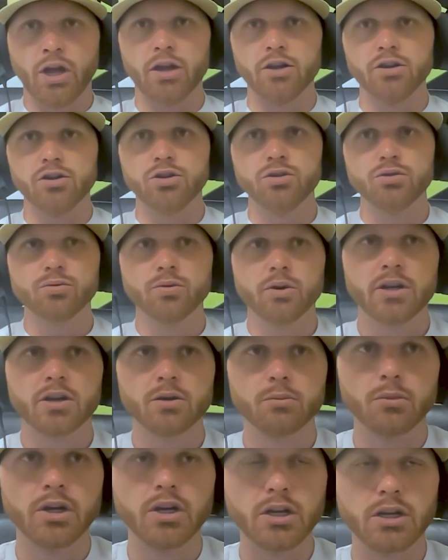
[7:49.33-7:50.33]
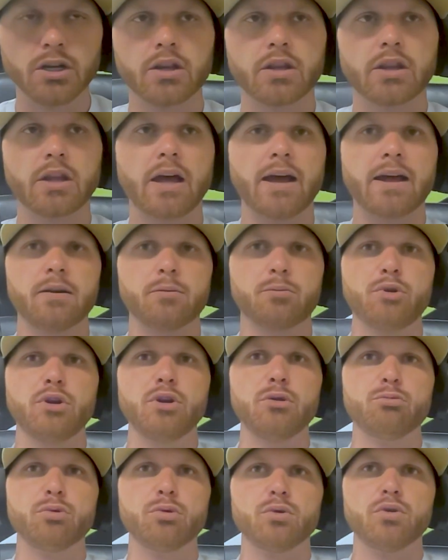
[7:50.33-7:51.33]
And do you recommend that
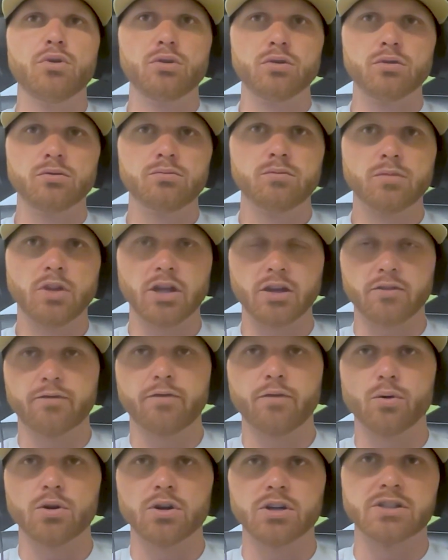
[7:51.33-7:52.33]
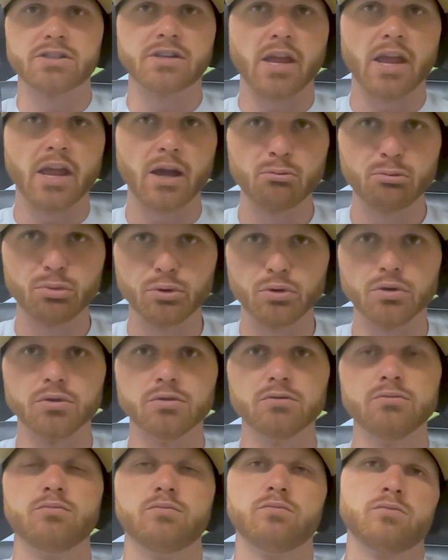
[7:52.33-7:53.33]
people, like, for
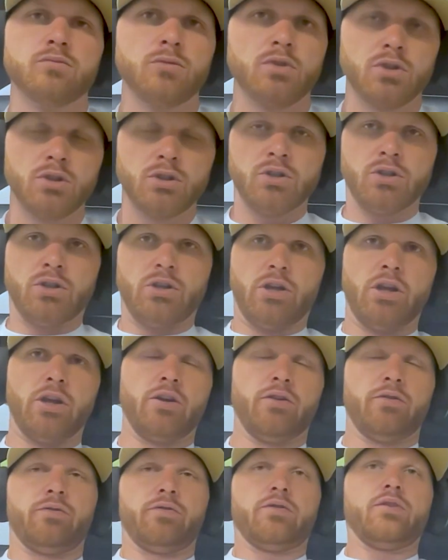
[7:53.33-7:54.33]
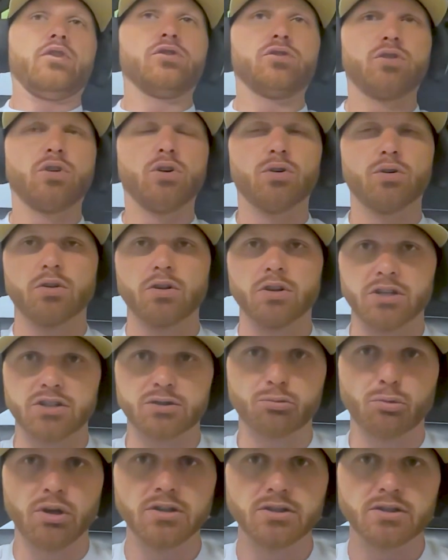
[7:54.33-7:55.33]
example, if your total
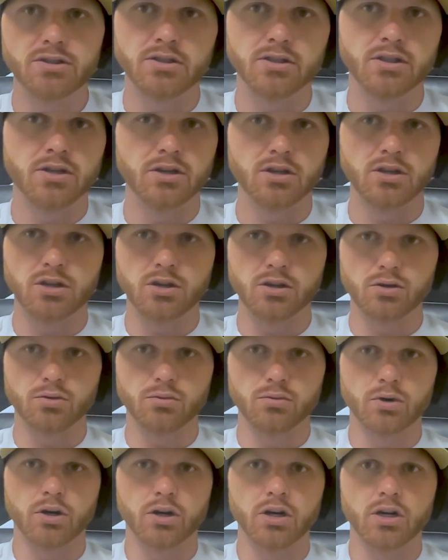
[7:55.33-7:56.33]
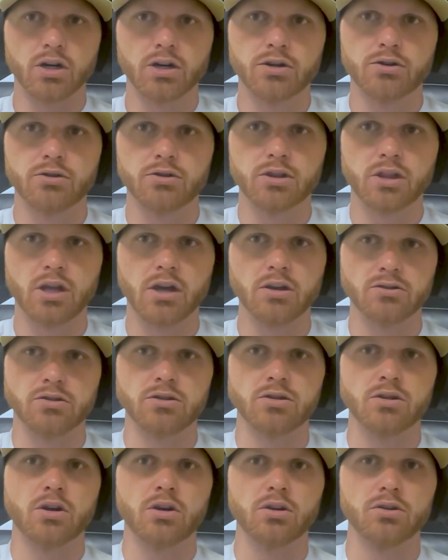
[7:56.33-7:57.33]
expenses in a year were
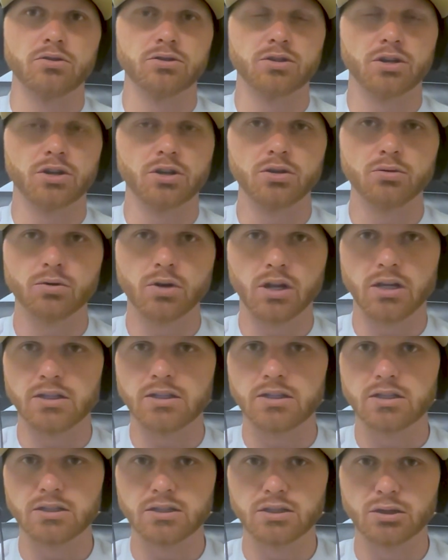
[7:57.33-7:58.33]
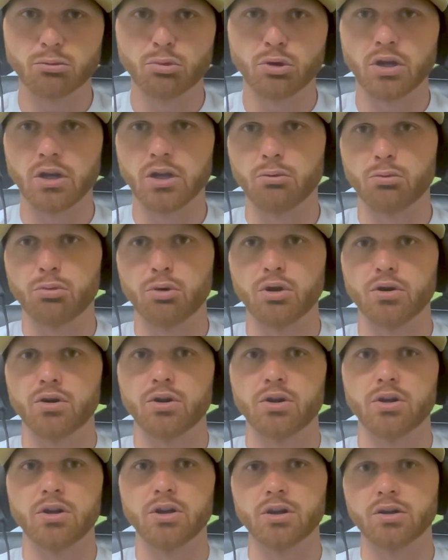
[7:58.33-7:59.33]
$100,000 and you would anticipate a
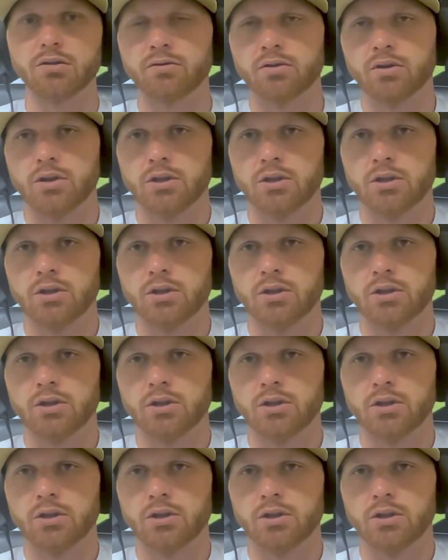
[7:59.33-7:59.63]
period of